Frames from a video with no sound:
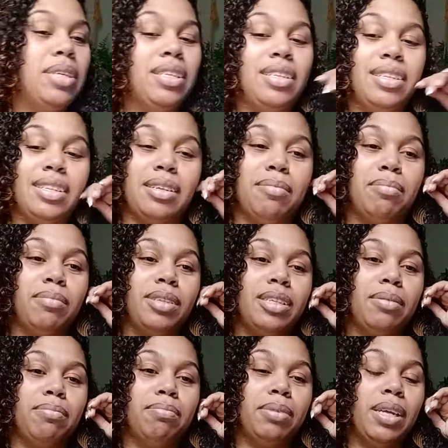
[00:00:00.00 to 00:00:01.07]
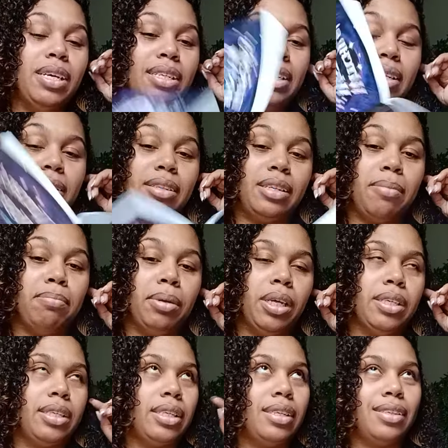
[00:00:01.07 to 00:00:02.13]
into some some bless some
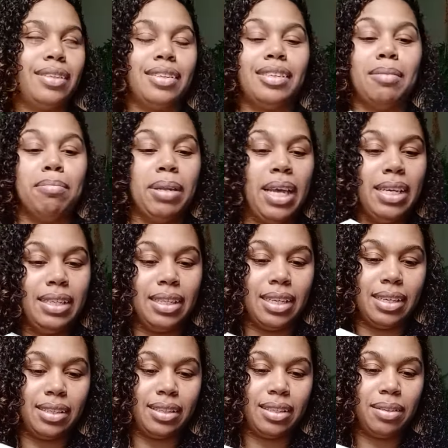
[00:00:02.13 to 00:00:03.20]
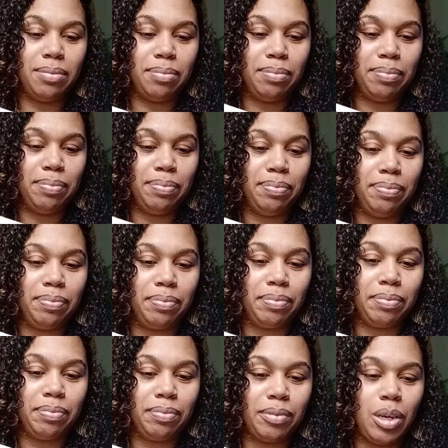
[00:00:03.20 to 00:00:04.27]
blessings, some blessings.
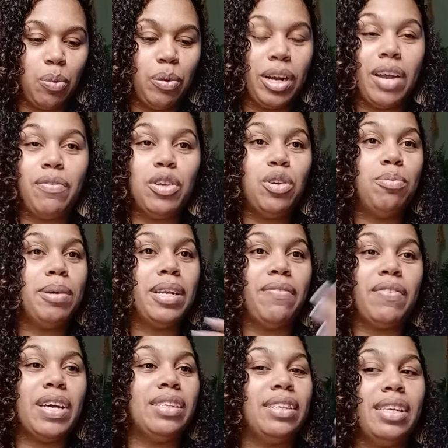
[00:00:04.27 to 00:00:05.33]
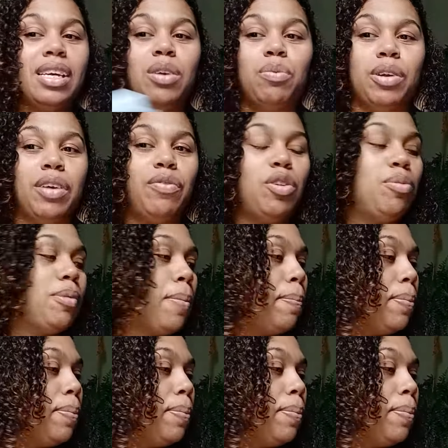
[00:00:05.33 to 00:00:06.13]
Whatever you've been investing in, whatever you've been